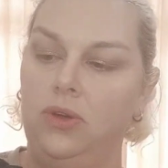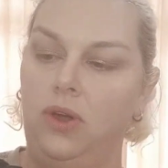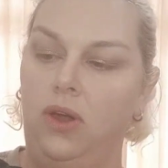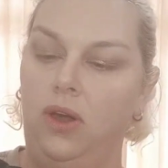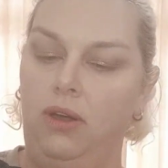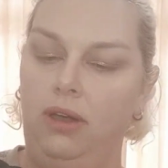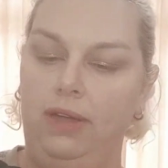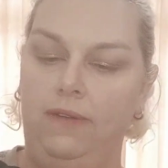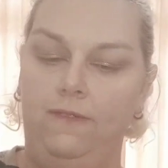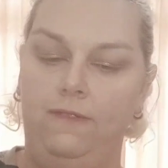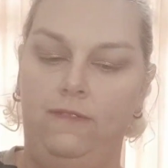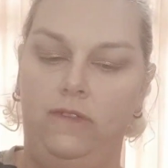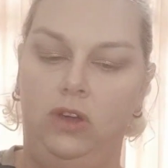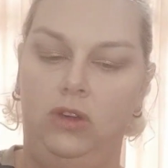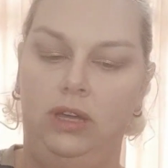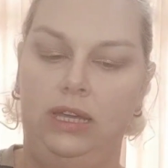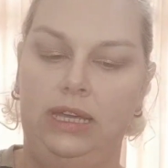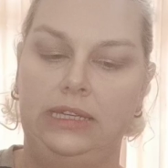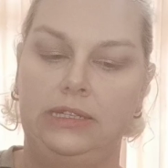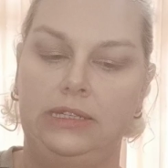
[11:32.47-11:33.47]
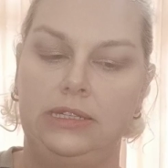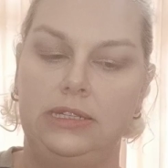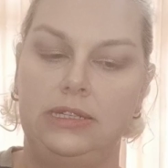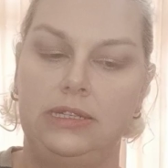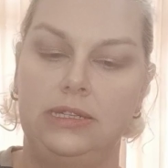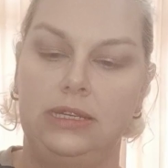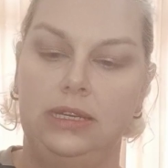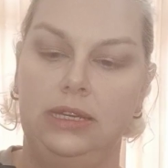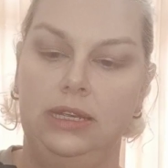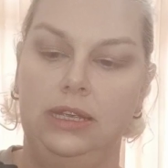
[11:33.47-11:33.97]
I
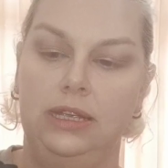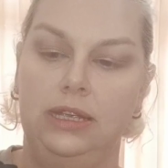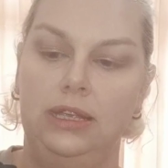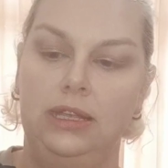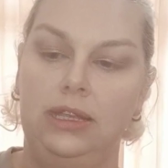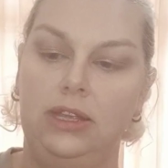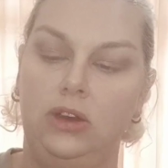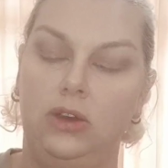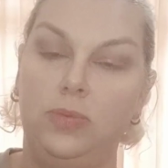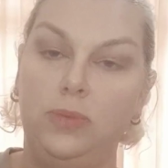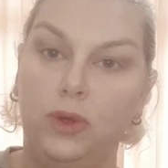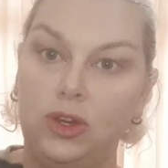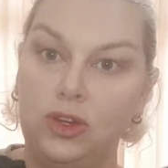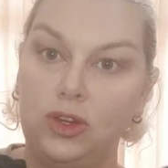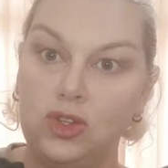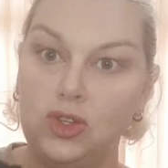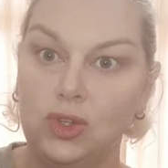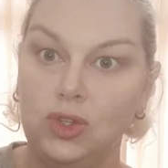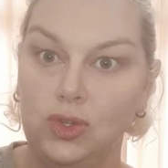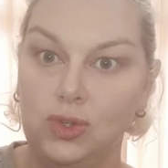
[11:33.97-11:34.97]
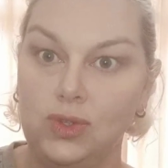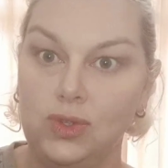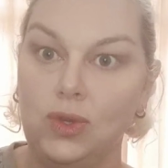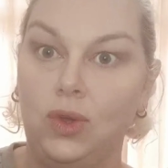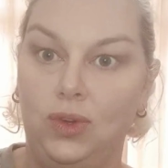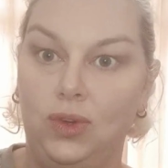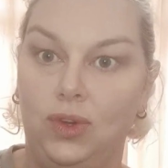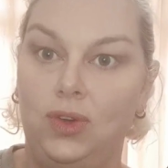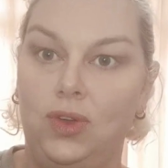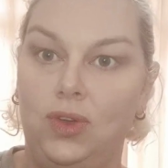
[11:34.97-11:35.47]
find, putting shoes
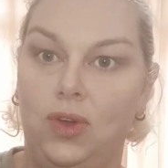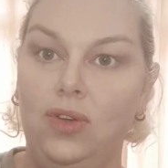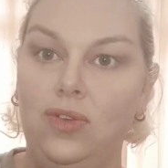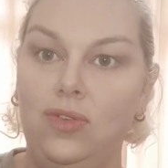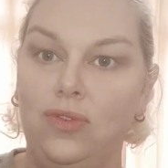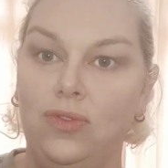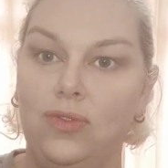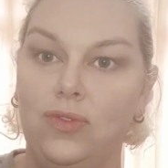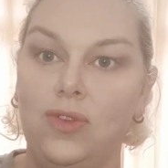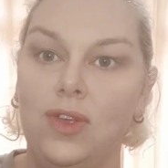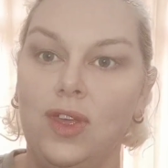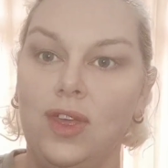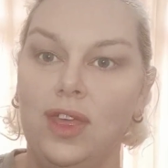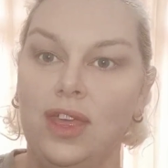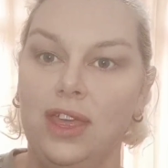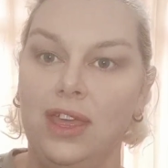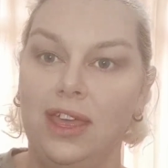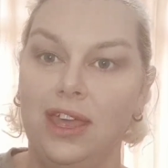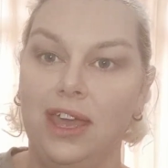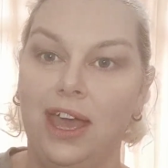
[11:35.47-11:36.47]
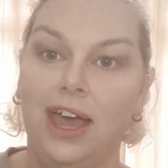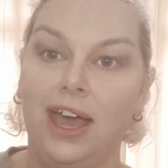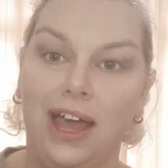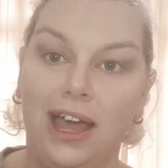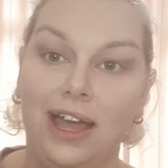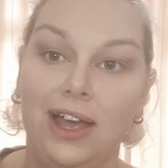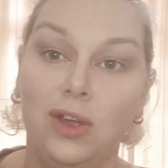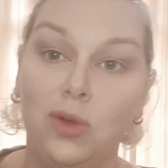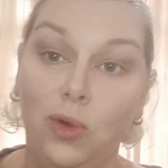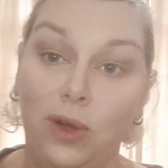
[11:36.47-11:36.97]
on and off
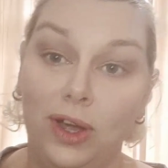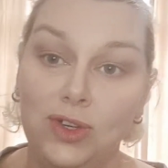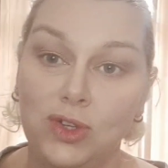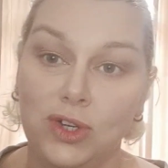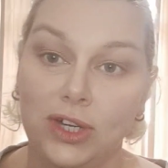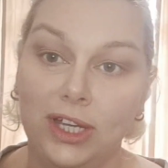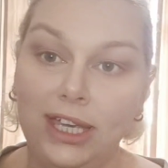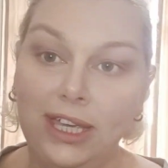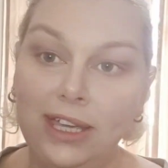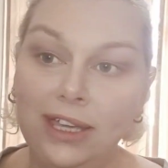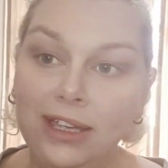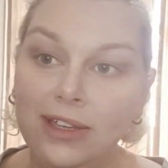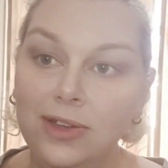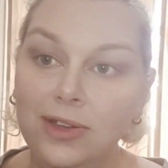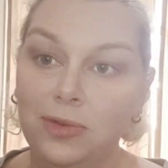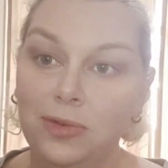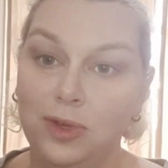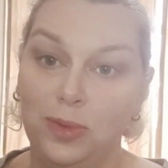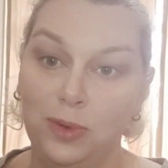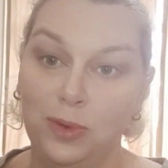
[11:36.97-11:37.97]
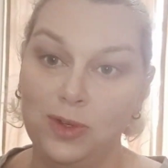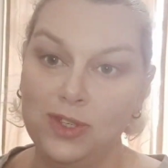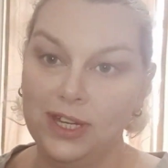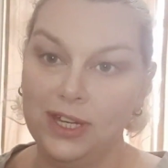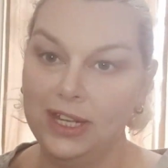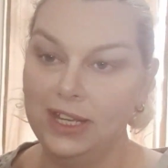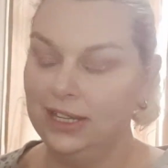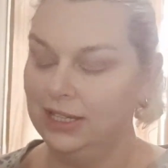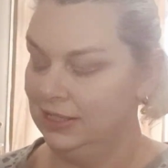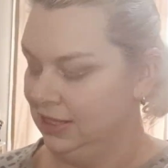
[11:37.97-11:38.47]
quite tricky with
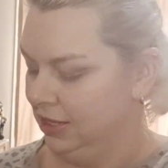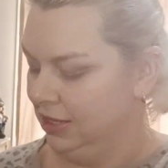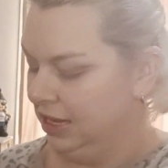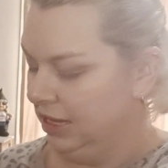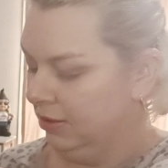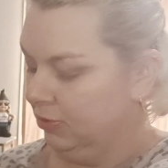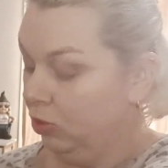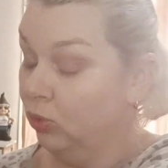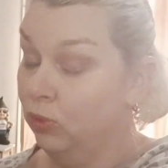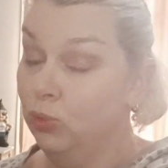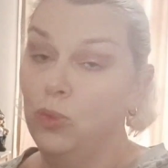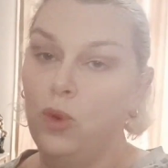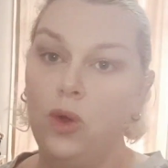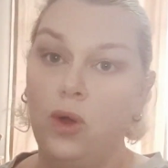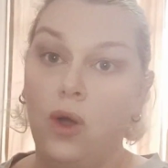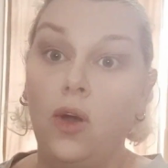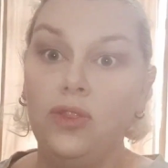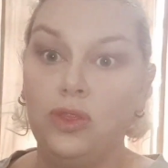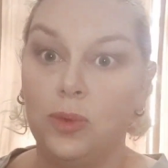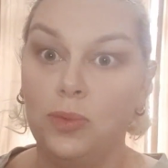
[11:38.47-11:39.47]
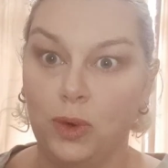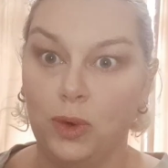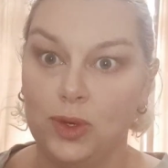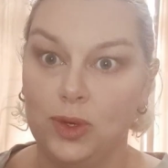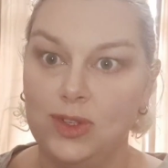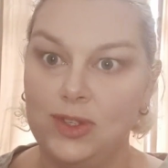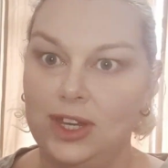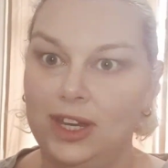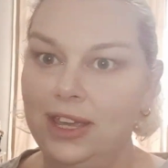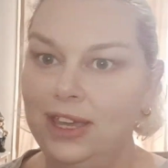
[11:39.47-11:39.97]
prosthetics, or on the
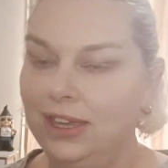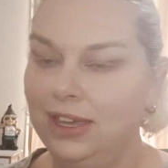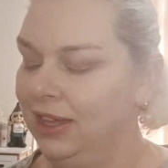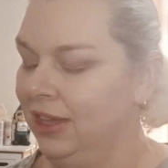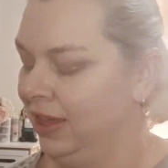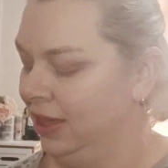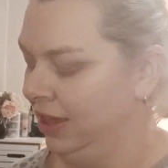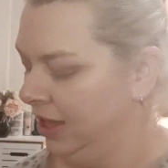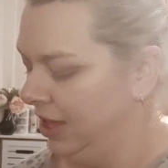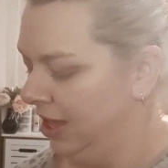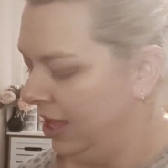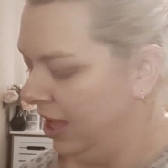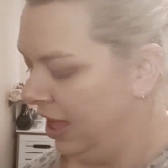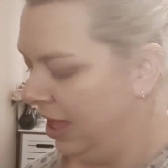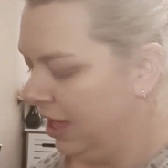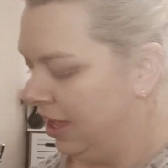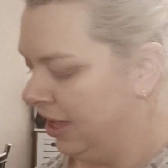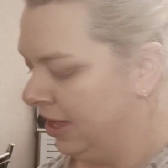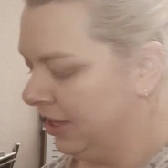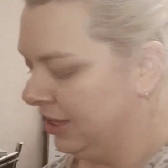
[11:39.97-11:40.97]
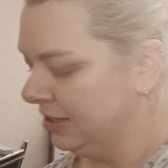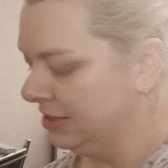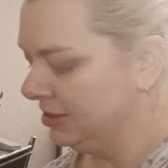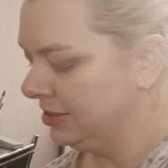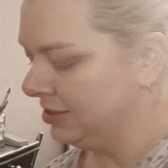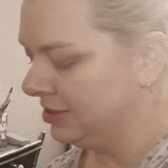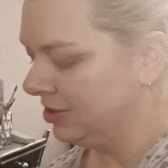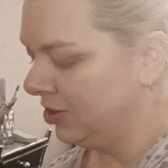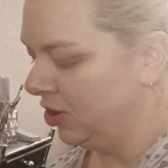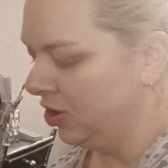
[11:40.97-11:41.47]
prosthetic.
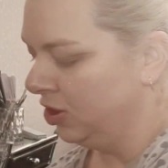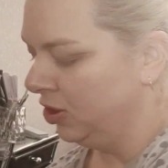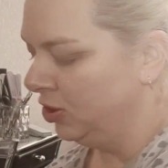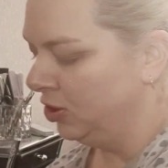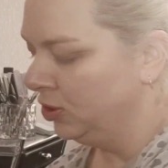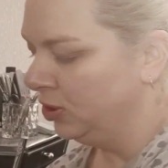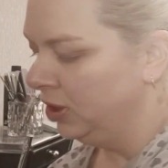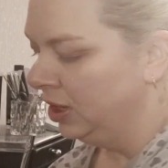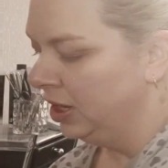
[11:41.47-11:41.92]
So